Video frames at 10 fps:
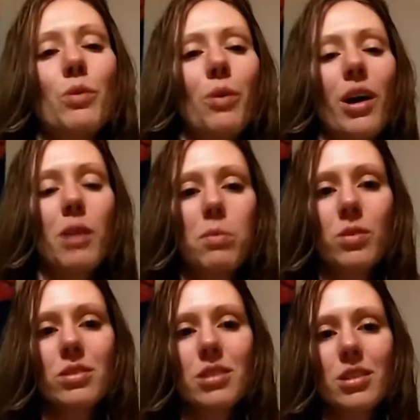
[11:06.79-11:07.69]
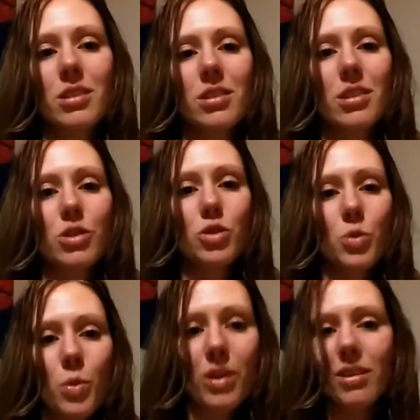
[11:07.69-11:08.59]
were able to
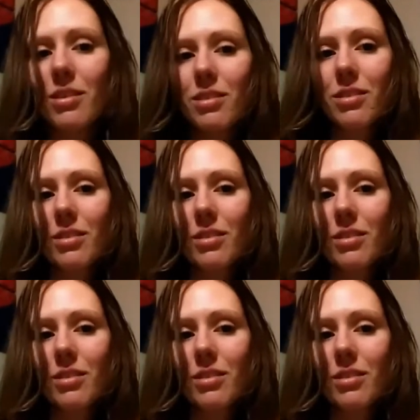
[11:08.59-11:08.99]
enjoy